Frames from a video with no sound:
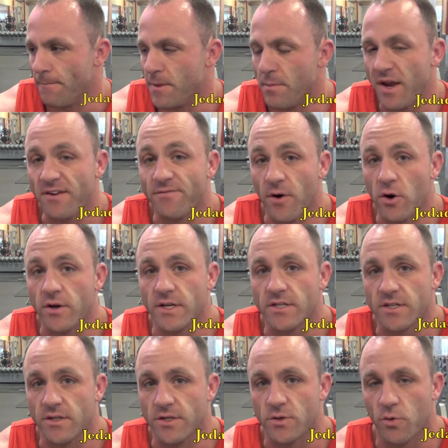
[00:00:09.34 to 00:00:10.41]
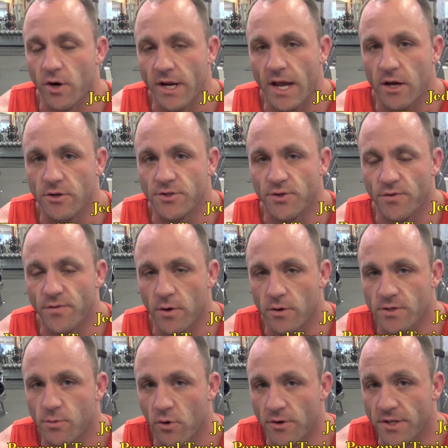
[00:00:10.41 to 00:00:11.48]
The main focus of this workout is to
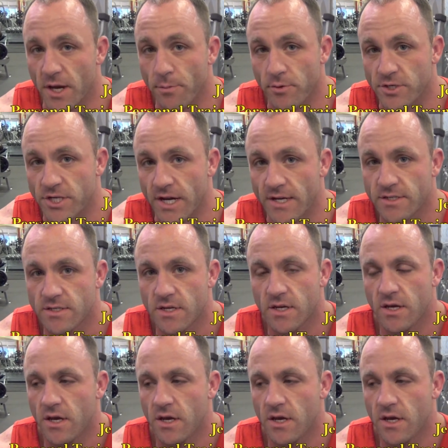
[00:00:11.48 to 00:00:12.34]
focus more on the upper chest.